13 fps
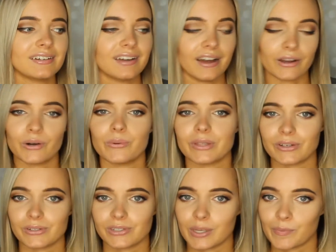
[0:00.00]
cuddle with
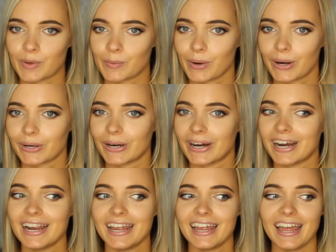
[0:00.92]
your sleeping
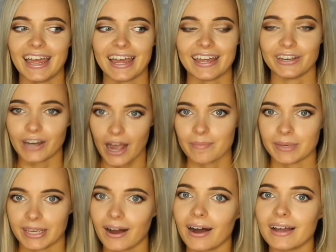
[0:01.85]
partner and not
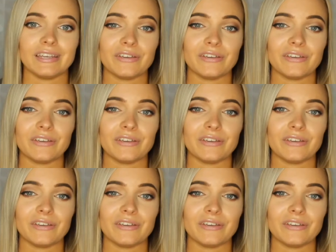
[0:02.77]
be hot.